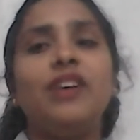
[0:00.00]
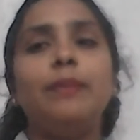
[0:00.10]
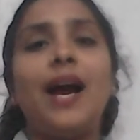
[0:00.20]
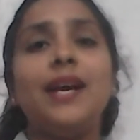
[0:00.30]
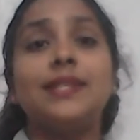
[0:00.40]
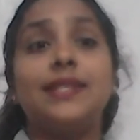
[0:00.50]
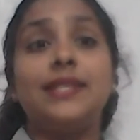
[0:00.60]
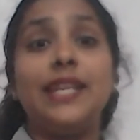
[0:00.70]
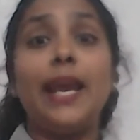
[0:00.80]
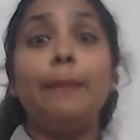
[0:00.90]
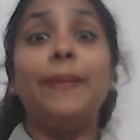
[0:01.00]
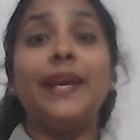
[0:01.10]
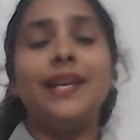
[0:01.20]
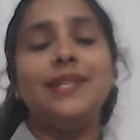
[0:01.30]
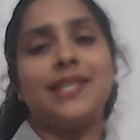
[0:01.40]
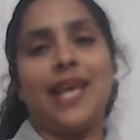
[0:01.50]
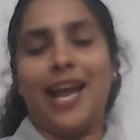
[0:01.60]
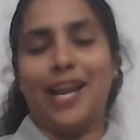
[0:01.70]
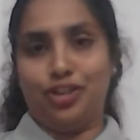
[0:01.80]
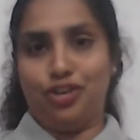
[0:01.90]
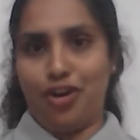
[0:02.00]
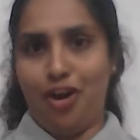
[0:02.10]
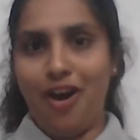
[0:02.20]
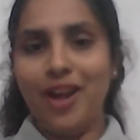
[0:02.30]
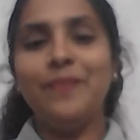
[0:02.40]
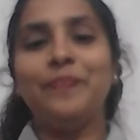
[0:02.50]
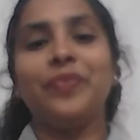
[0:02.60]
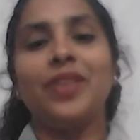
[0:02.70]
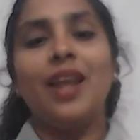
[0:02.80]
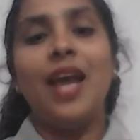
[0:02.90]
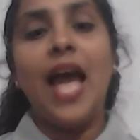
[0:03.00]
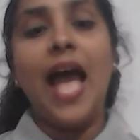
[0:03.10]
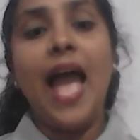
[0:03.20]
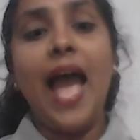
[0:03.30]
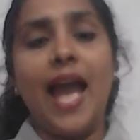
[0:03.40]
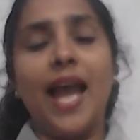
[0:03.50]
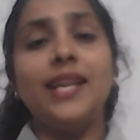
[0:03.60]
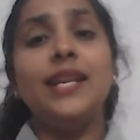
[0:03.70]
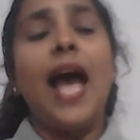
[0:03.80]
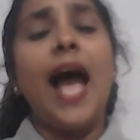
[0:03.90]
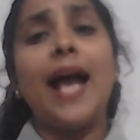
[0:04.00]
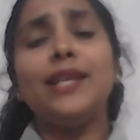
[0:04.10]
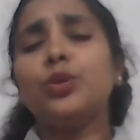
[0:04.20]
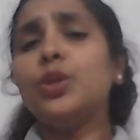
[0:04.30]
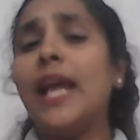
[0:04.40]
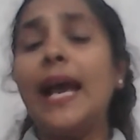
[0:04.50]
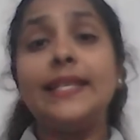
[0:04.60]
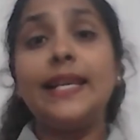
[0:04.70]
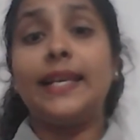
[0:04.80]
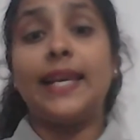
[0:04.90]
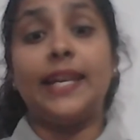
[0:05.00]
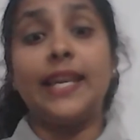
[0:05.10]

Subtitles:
Verma's day begins at dawn, and as soon as he